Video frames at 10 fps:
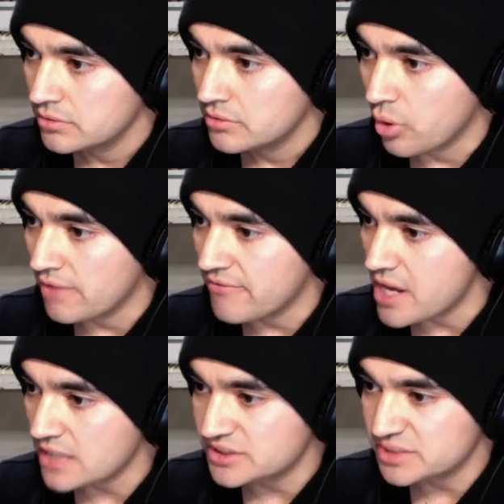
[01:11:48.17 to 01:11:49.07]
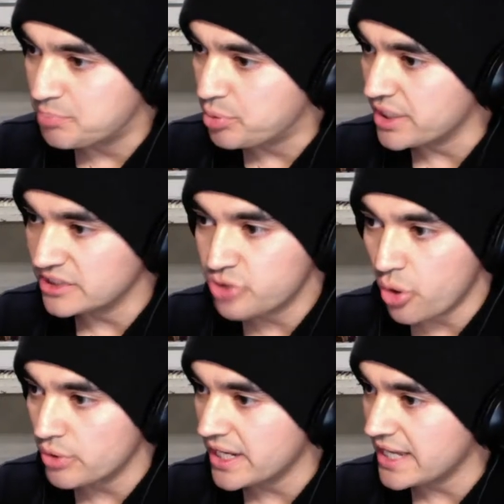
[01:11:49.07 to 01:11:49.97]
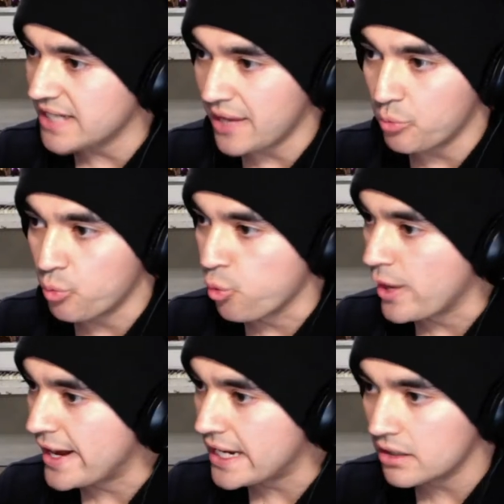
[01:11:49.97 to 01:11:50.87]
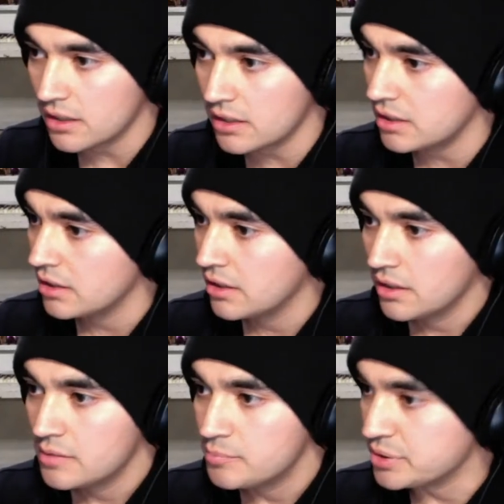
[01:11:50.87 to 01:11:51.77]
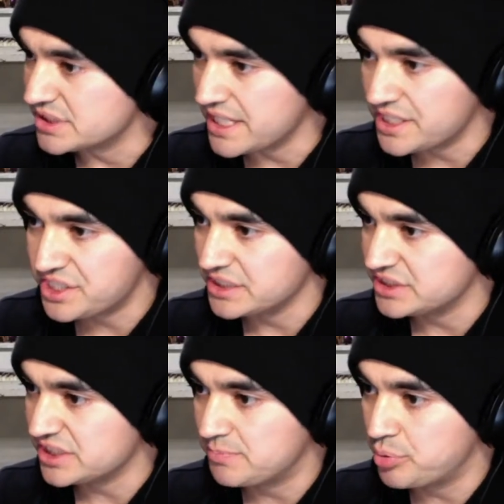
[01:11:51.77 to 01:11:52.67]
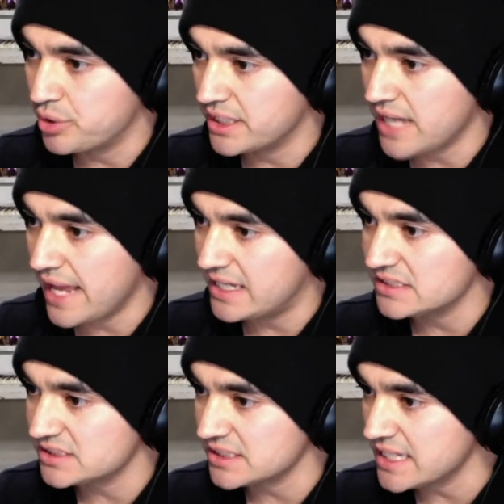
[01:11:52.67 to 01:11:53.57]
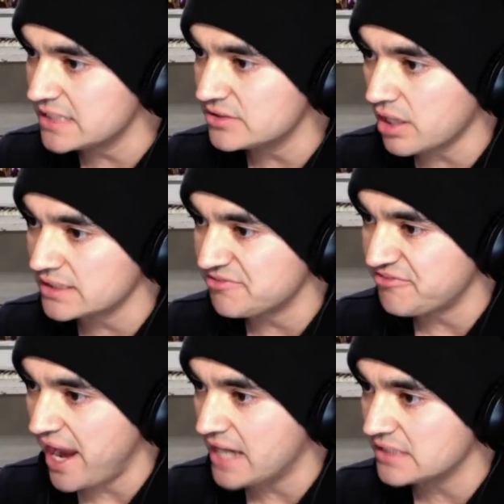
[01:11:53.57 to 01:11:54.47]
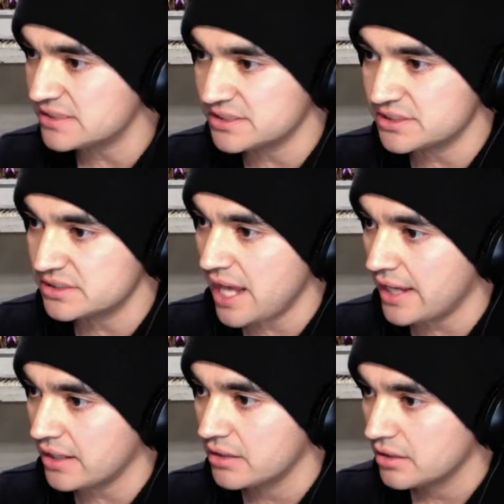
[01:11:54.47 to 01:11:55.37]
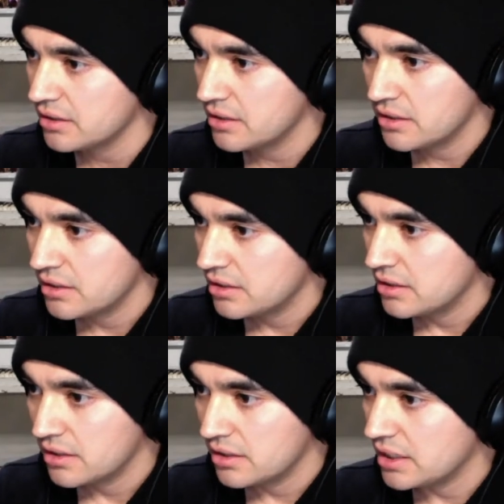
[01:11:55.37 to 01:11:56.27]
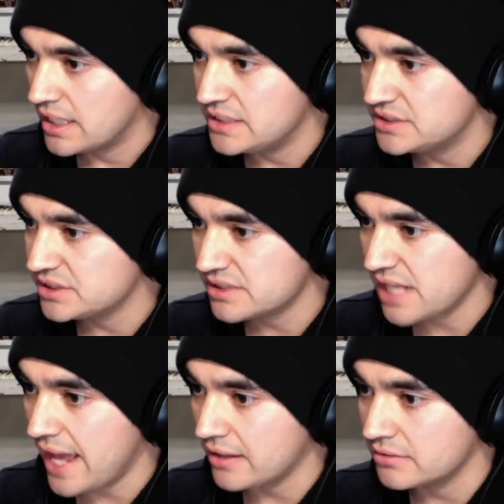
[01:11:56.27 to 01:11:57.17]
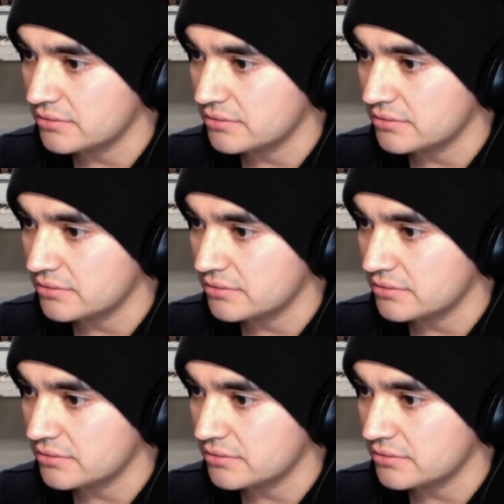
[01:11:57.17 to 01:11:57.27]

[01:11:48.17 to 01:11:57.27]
Oliveira is just putting Tony in like weird positions, just putting like his knees on his face and just like he's just like